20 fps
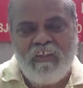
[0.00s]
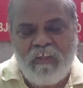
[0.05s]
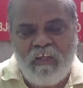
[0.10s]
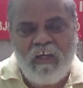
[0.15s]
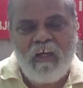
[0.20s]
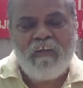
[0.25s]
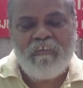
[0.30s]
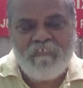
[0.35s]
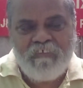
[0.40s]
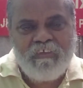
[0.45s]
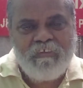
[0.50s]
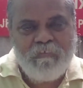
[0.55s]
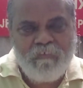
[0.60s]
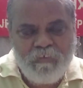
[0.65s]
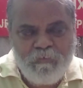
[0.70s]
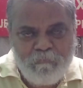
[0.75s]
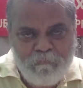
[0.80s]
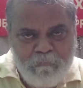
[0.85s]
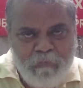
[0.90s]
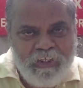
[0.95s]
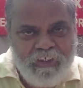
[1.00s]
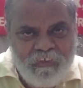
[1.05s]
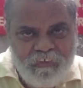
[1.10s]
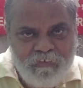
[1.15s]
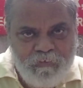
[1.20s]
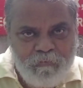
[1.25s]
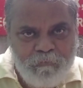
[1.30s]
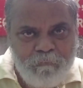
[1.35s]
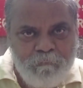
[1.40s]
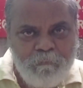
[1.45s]
are made.
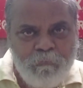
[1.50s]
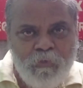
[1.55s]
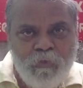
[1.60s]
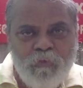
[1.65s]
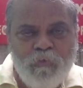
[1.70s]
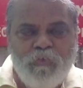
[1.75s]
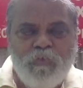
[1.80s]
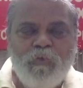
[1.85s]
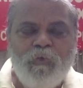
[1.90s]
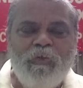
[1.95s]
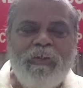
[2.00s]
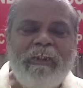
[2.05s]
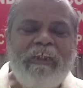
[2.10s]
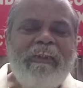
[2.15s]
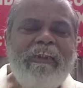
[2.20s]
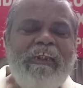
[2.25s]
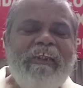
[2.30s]
So in